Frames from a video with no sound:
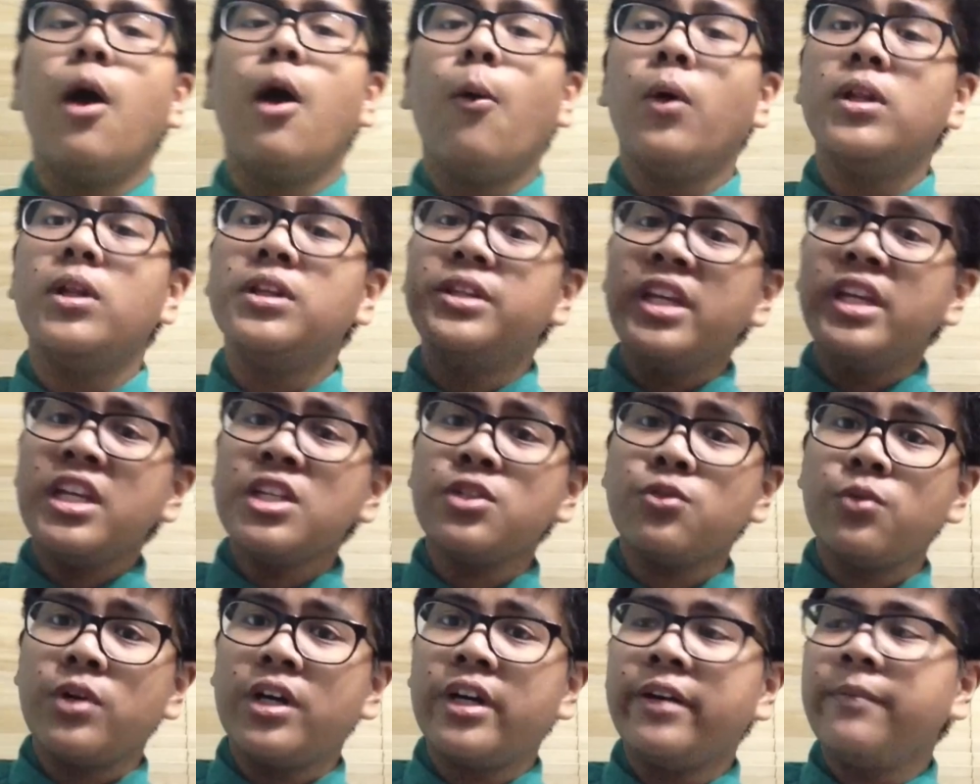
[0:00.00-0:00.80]
but
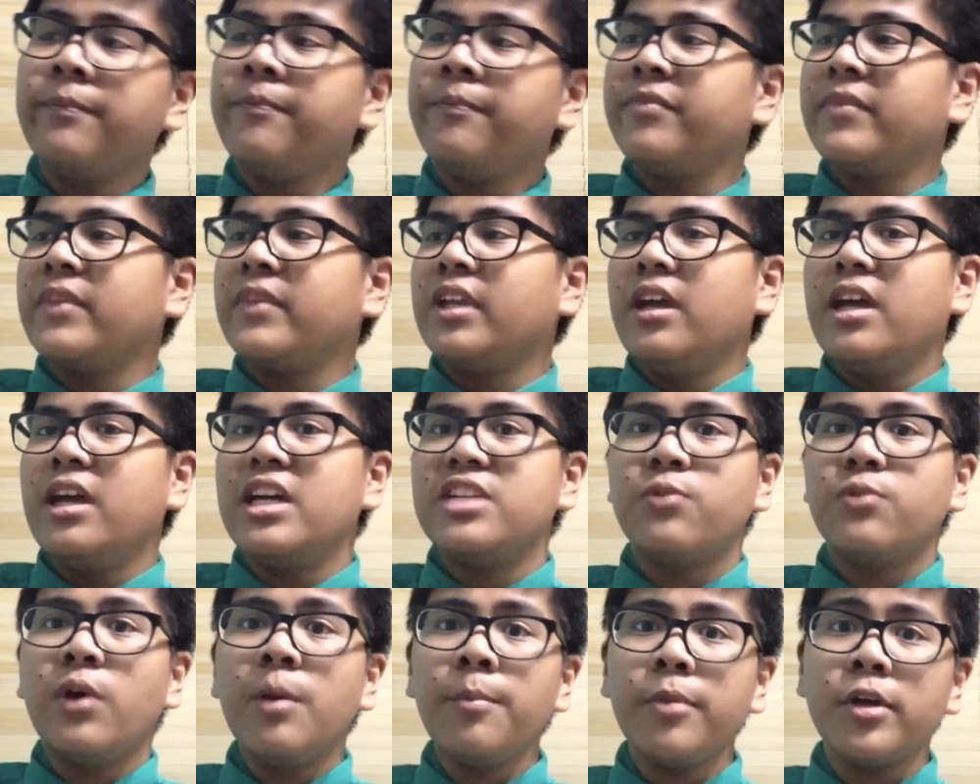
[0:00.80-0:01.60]
this one
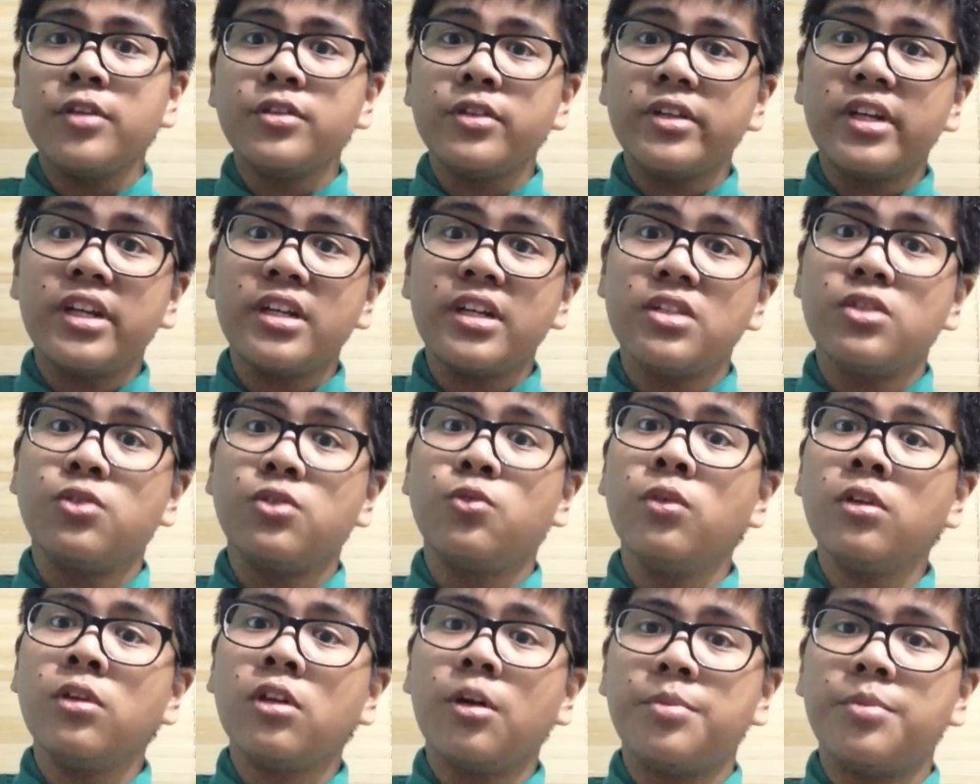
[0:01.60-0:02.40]
has 1.6 gigahertz
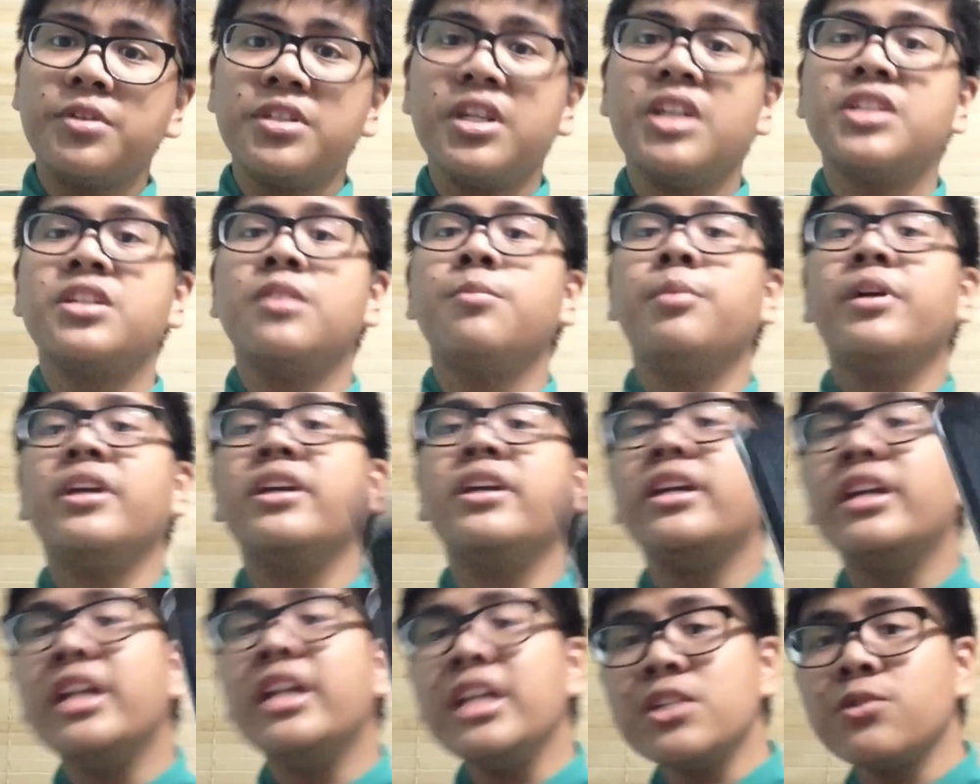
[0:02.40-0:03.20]
dual core processor but
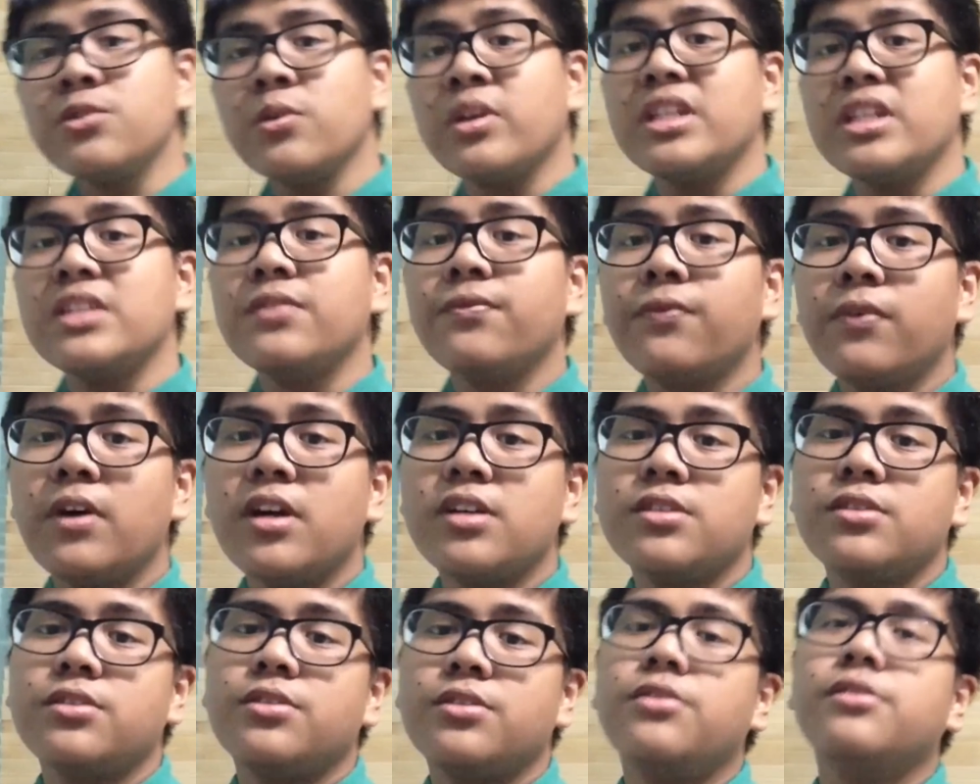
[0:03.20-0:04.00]
this one is
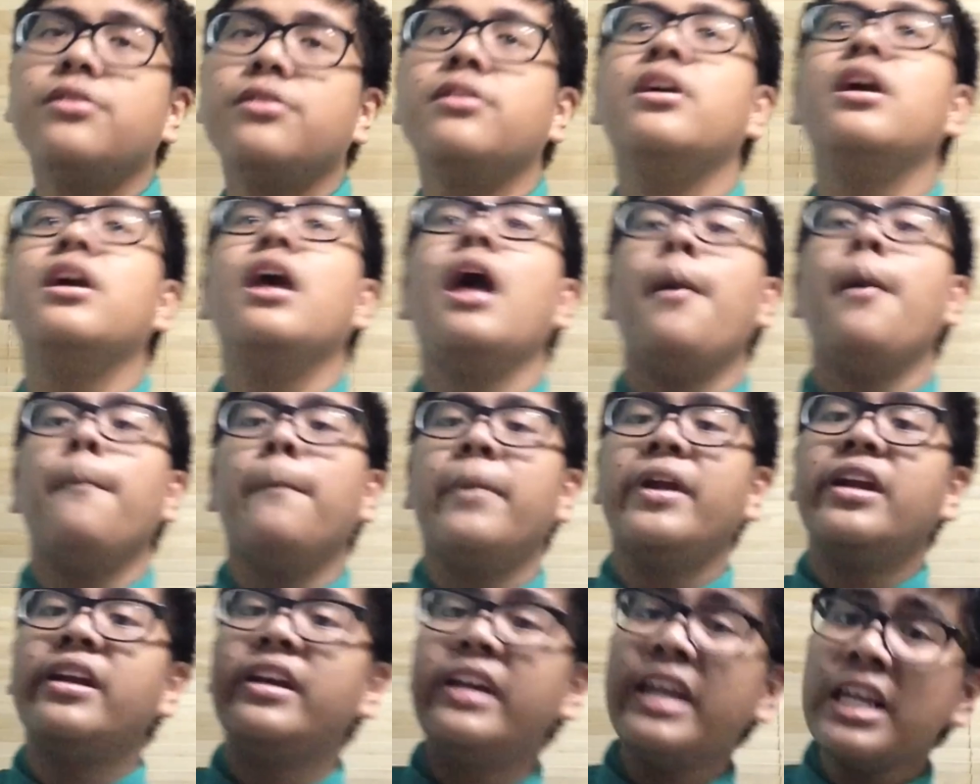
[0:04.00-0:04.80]
faster
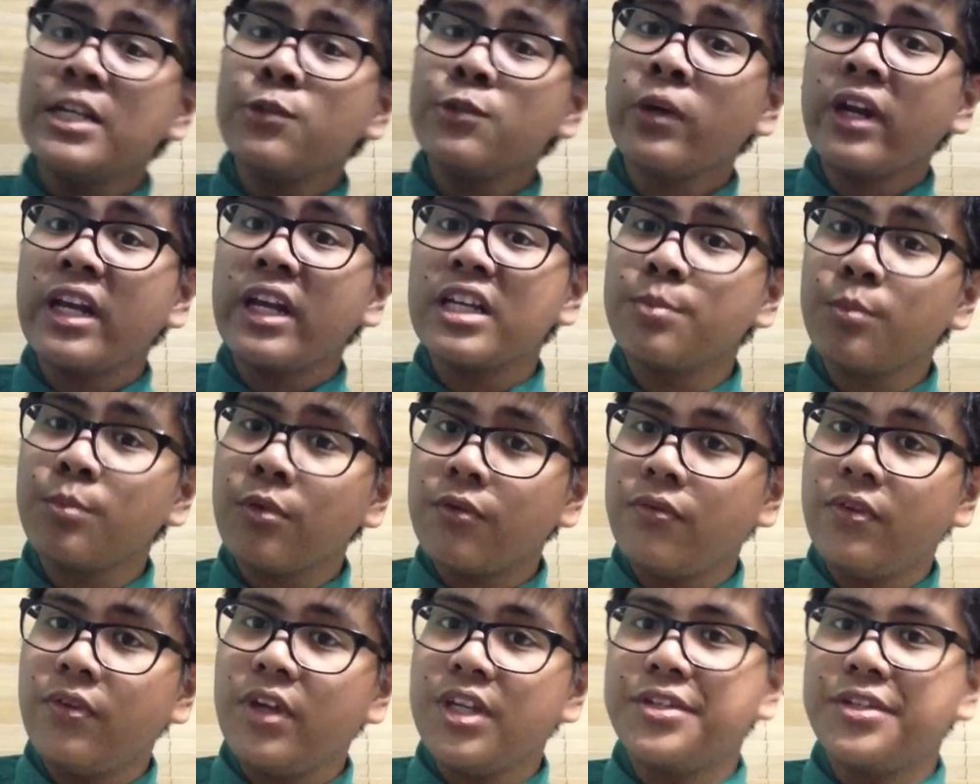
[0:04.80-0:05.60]
but this one has
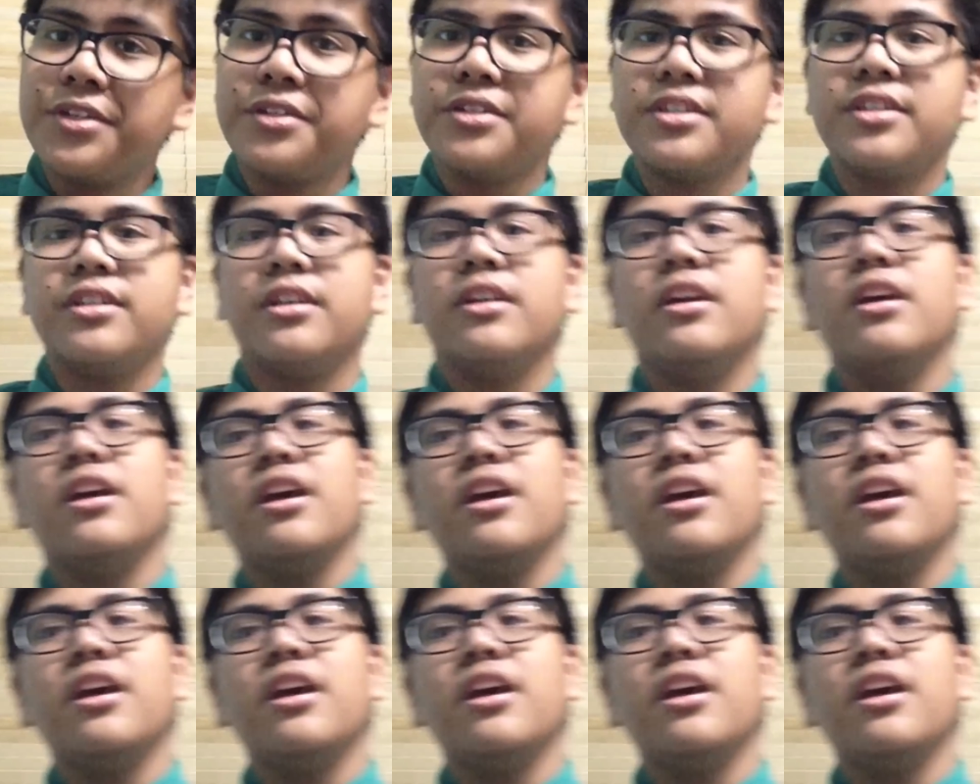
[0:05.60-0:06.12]
more features